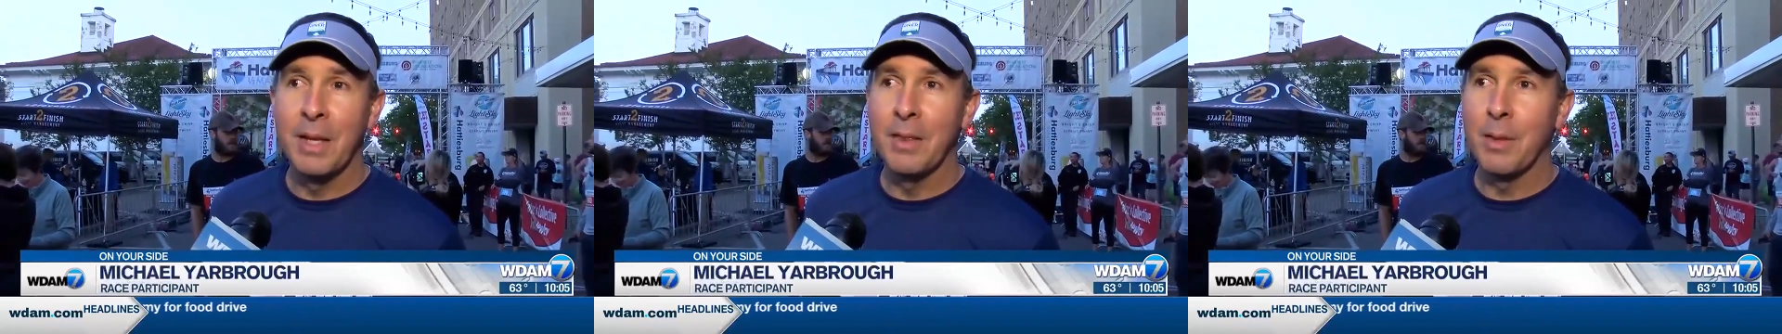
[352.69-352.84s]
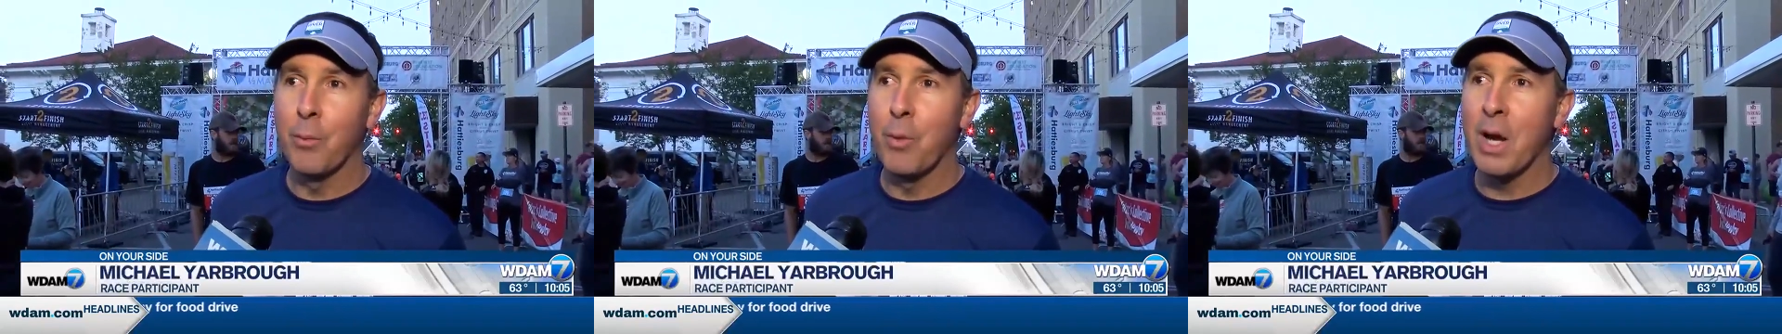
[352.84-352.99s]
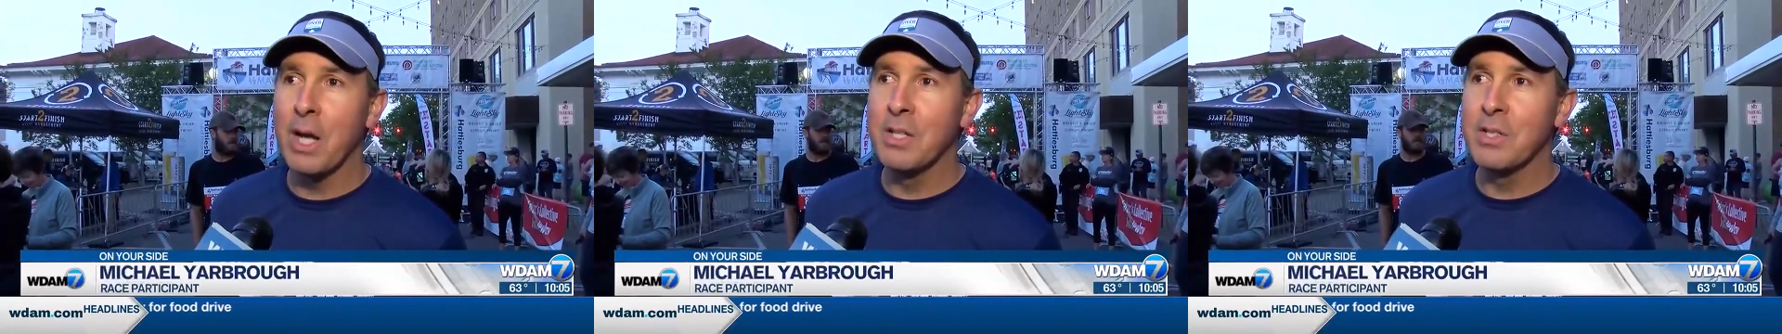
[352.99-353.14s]

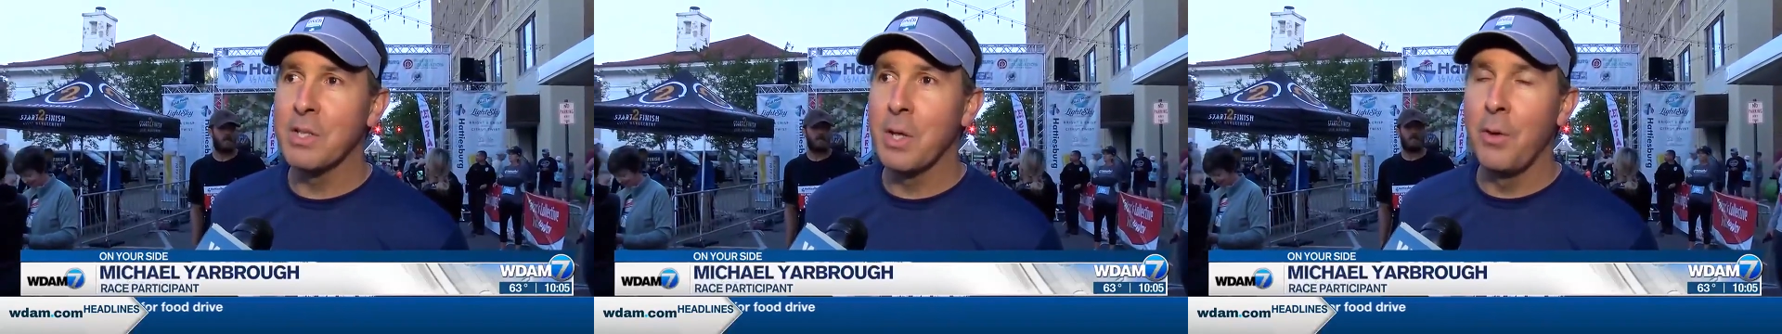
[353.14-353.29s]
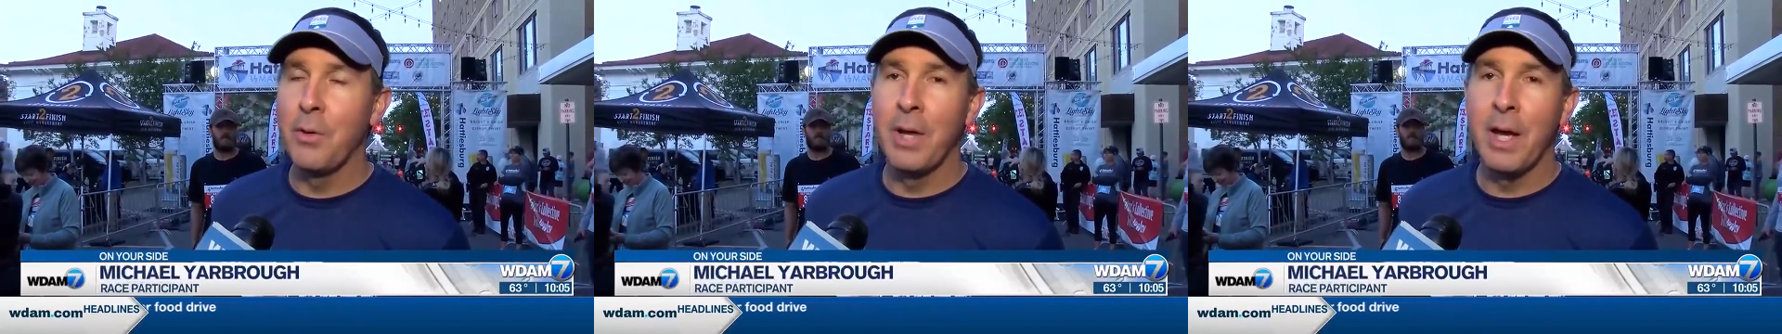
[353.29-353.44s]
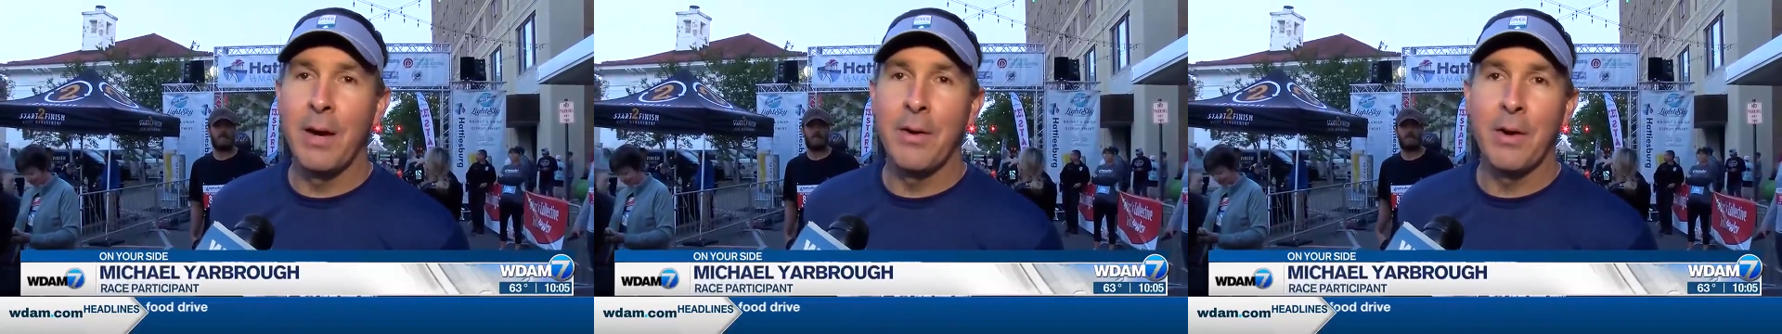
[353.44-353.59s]
The race
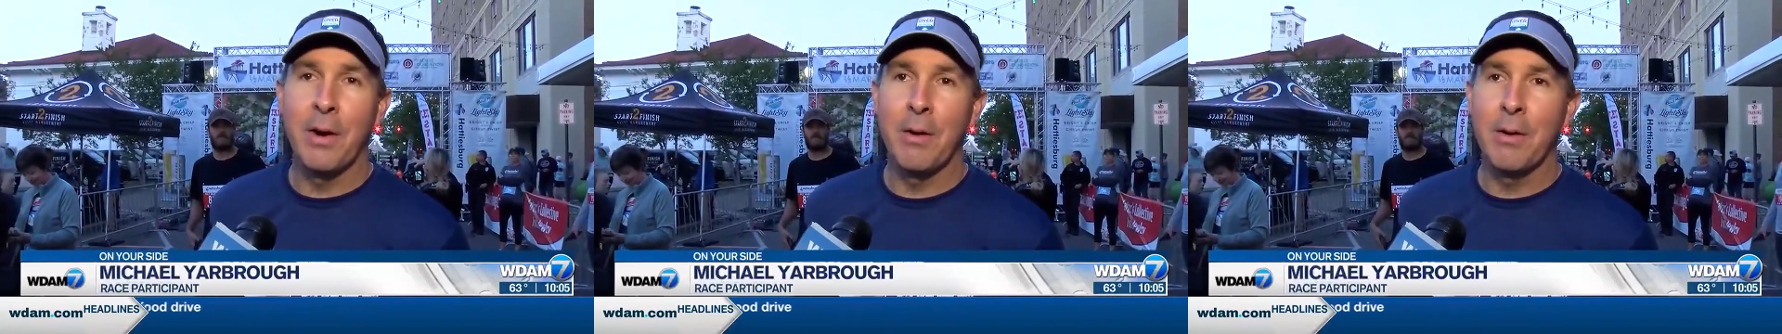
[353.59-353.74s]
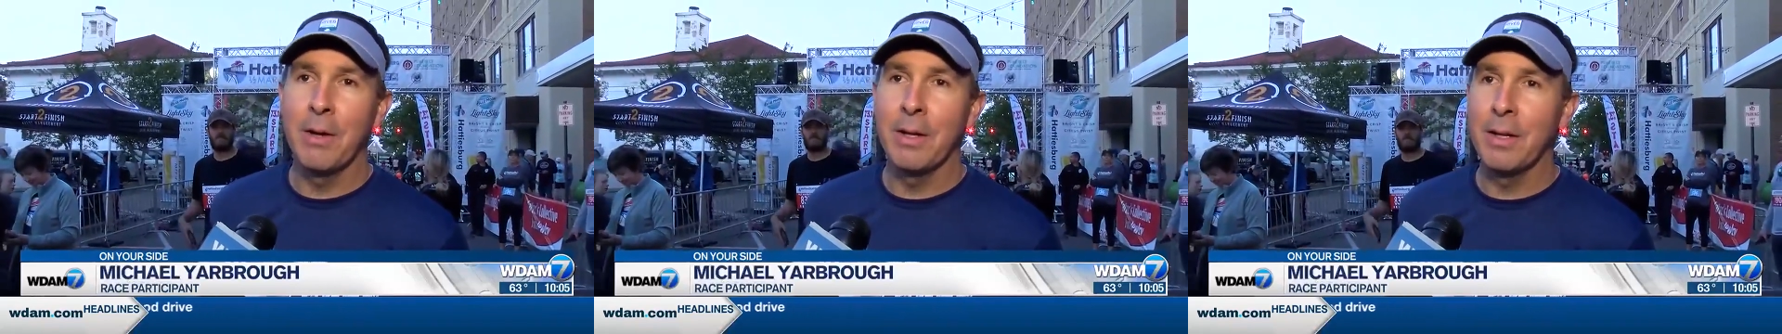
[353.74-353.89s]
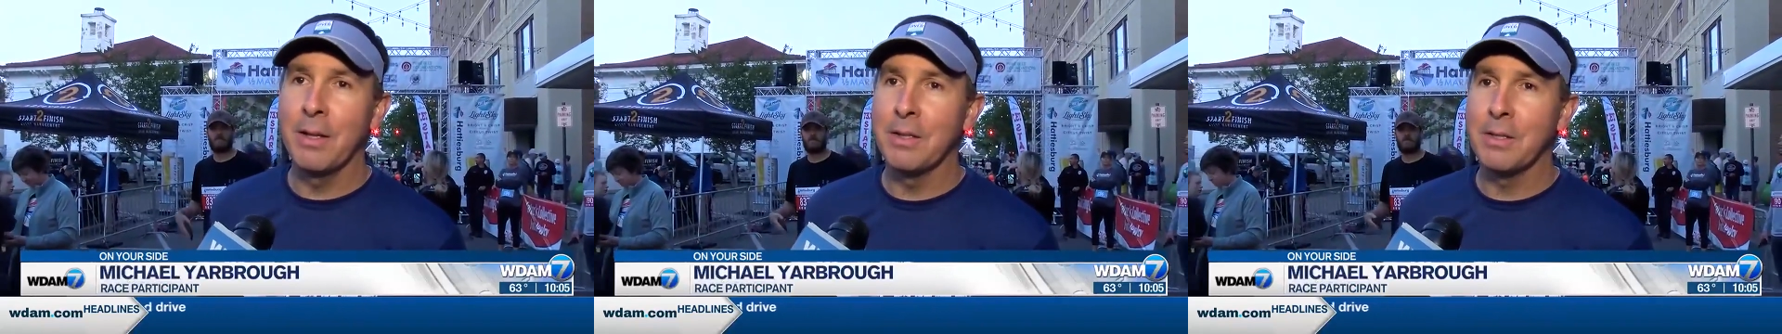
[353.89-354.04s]
sold out early.